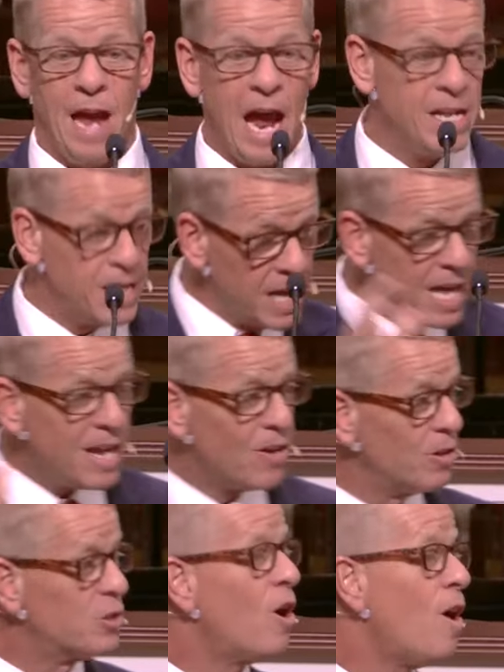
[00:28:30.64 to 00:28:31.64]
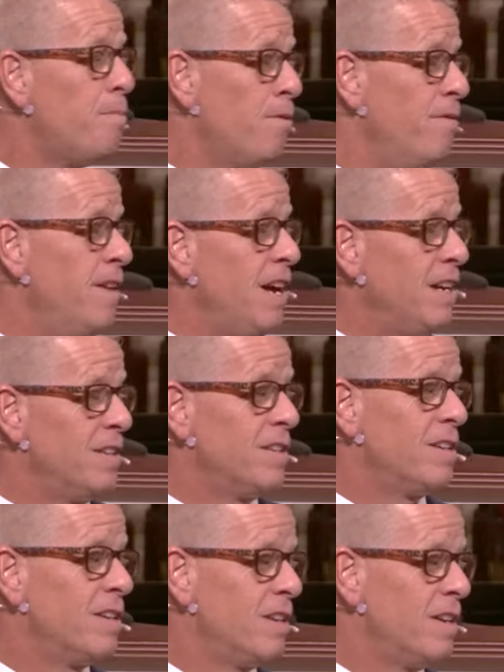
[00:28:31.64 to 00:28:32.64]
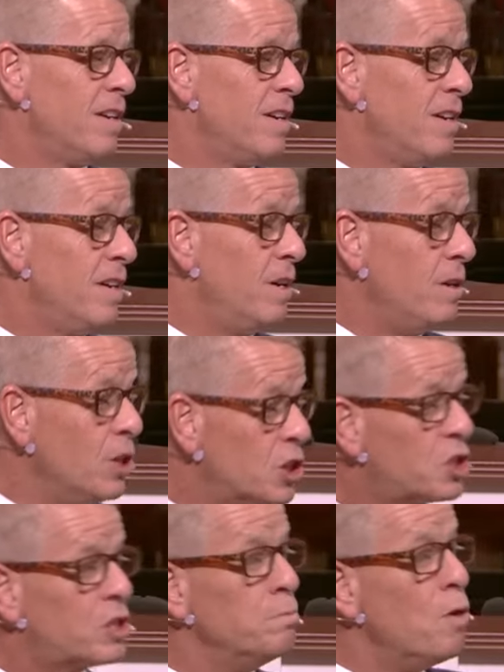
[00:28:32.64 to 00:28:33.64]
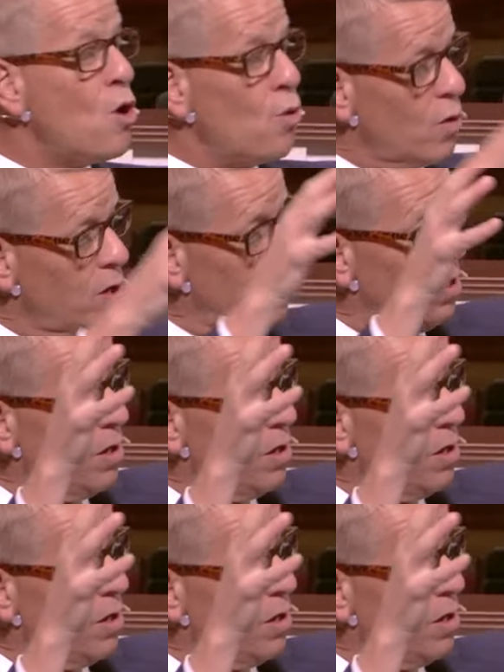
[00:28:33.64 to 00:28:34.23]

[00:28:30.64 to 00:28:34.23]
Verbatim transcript: And then on top of that, the smoke.